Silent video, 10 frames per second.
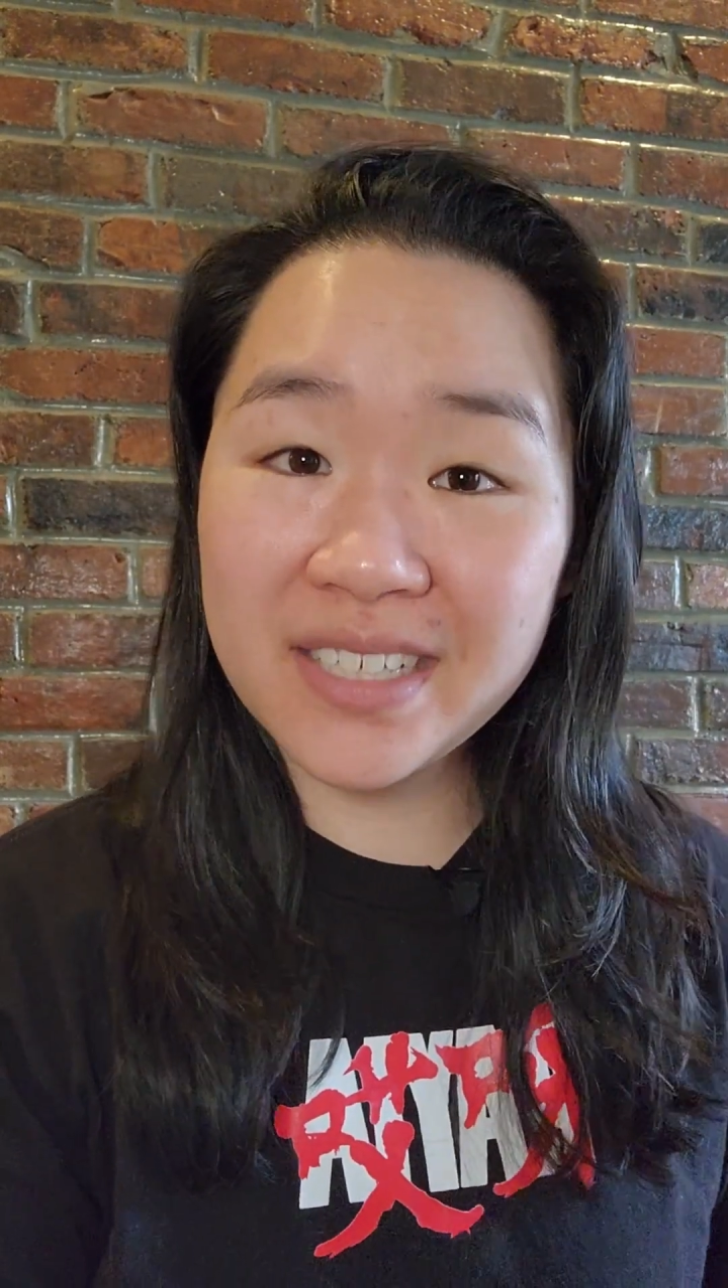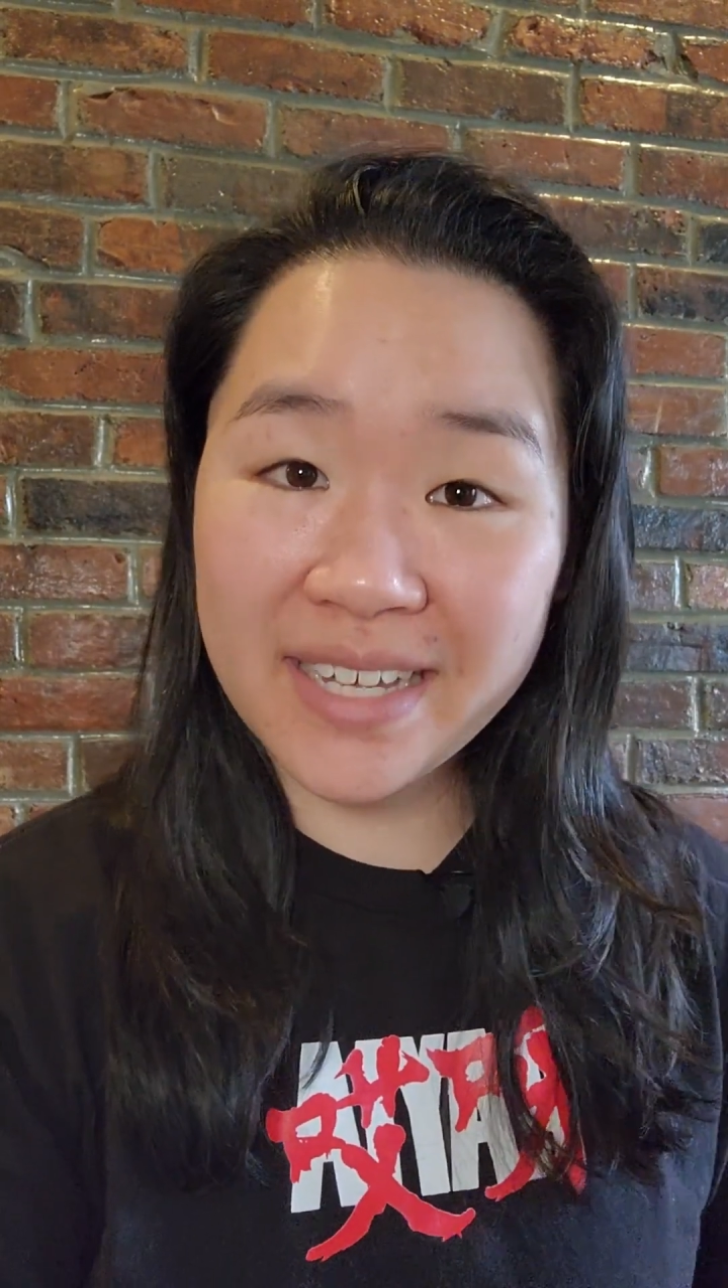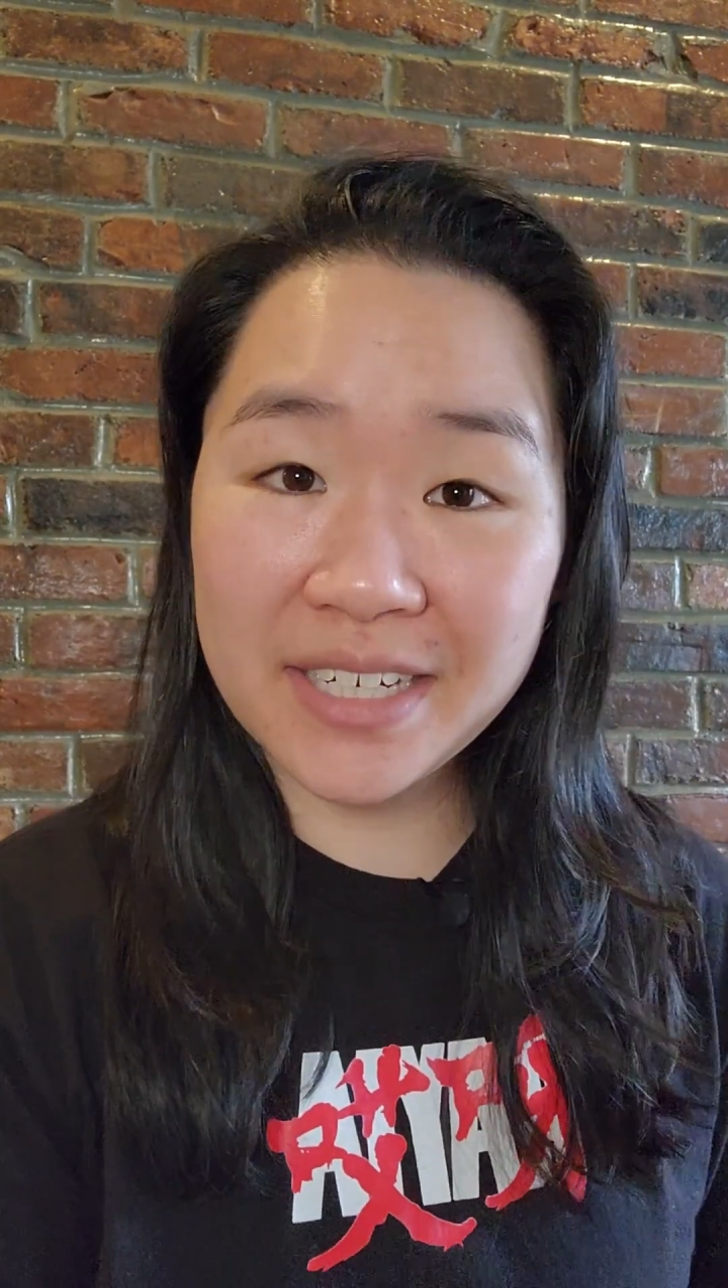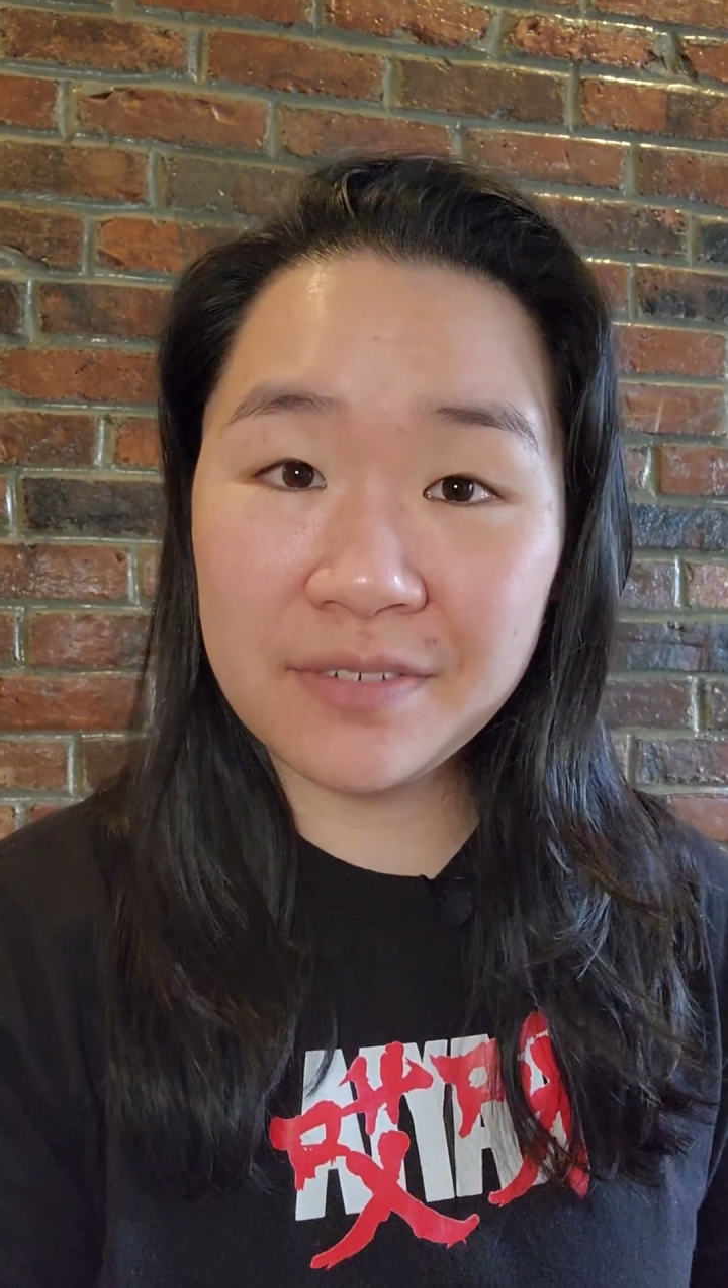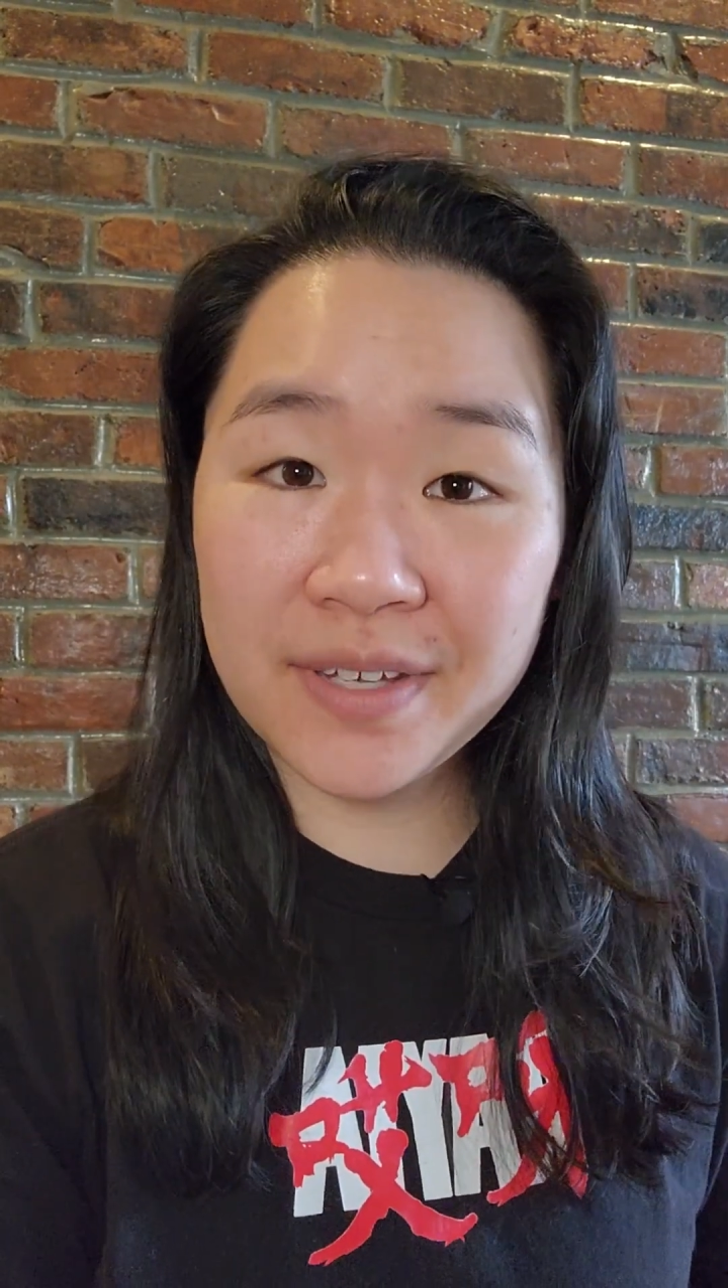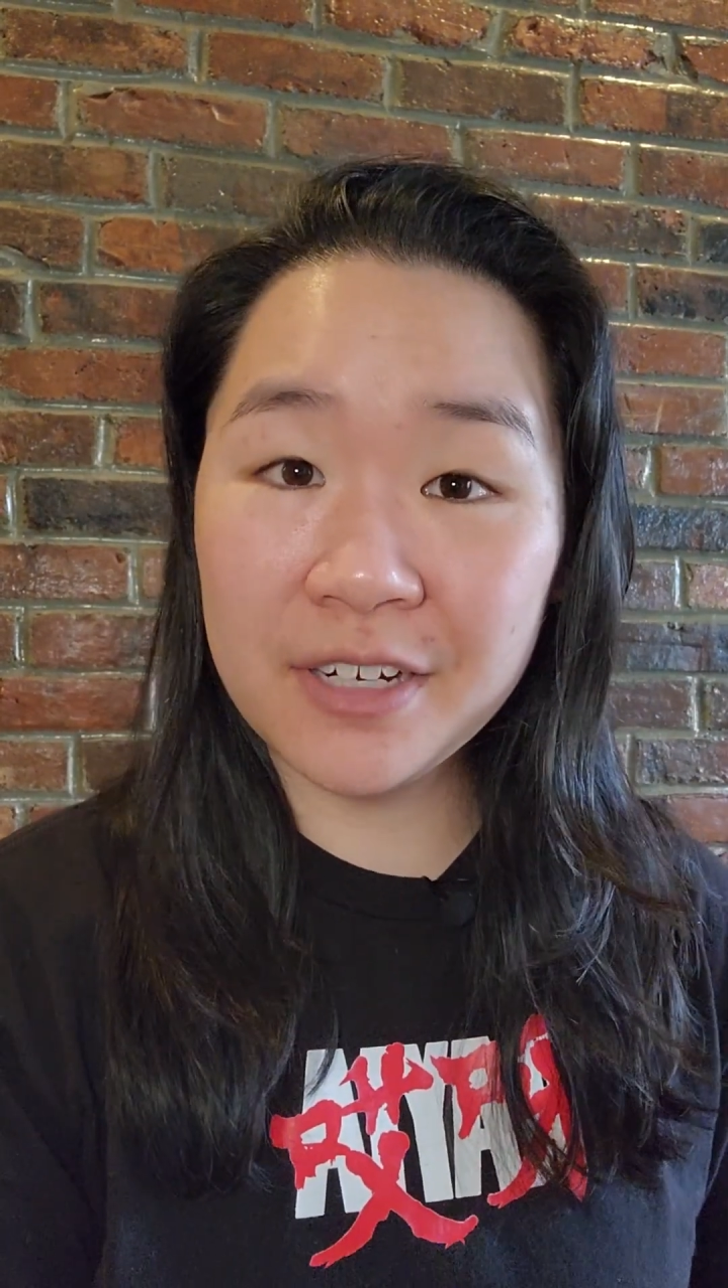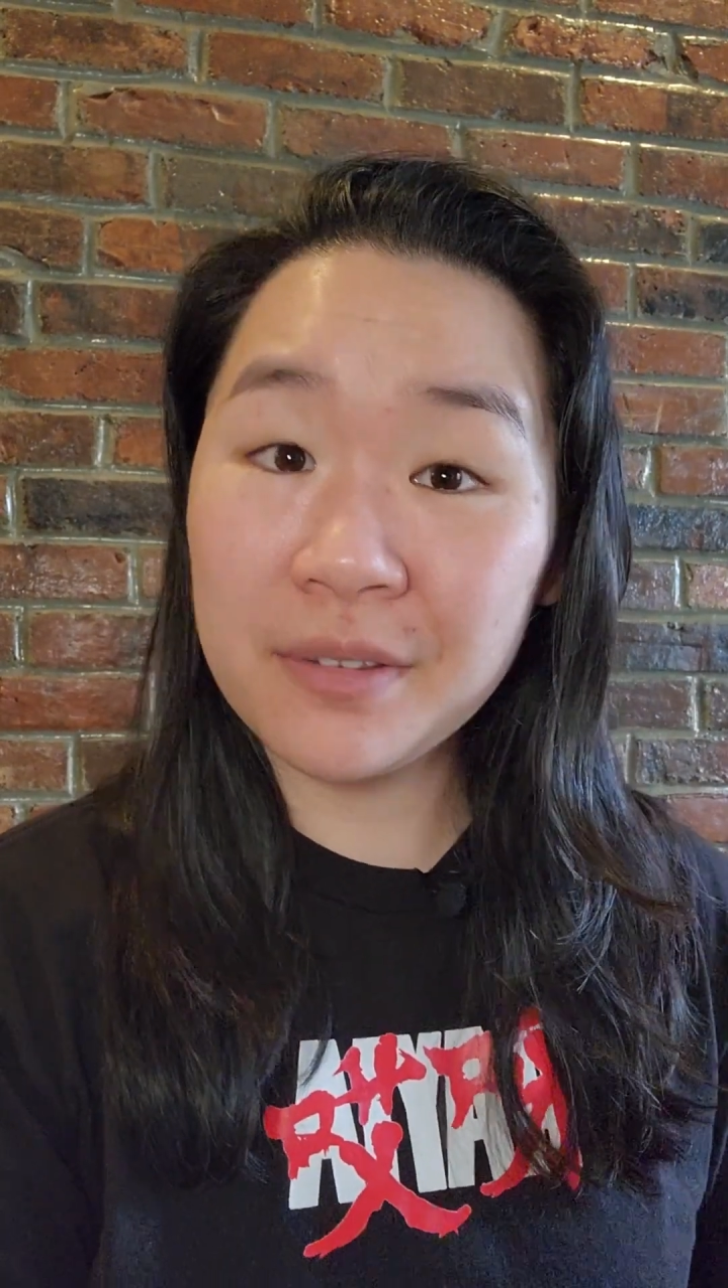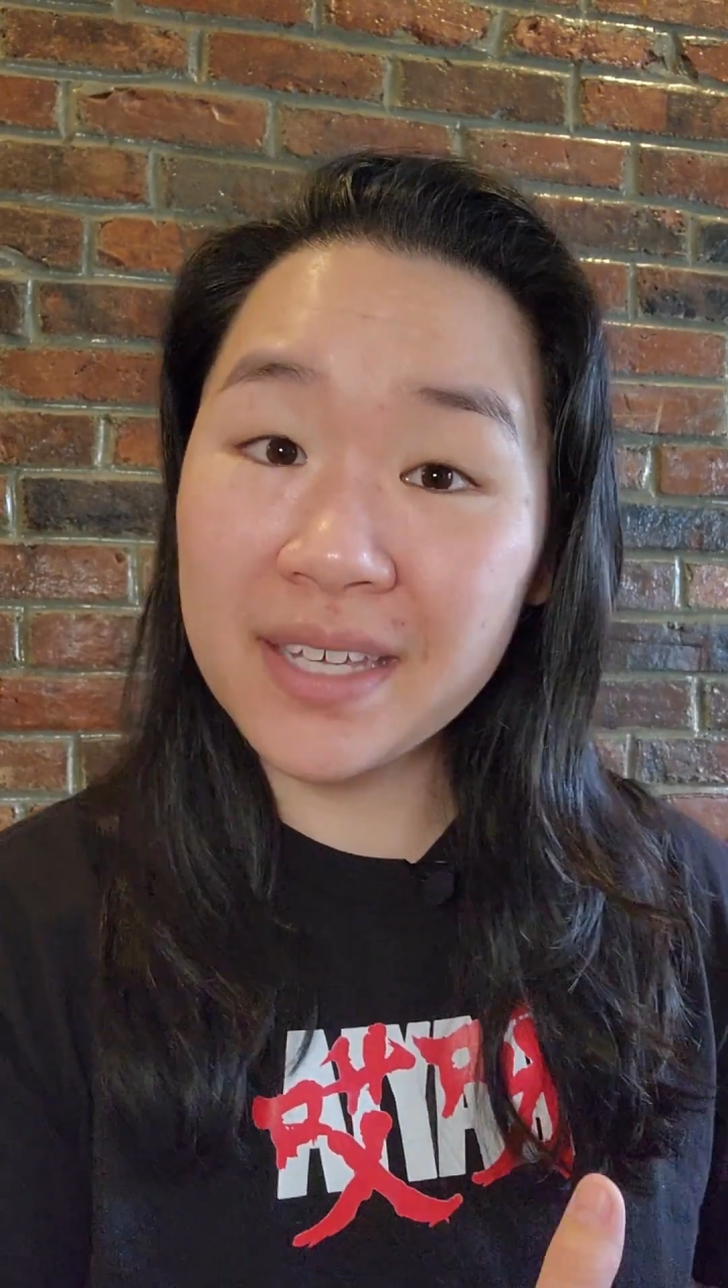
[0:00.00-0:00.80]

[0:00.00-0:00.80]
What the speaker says: Danny DeVito,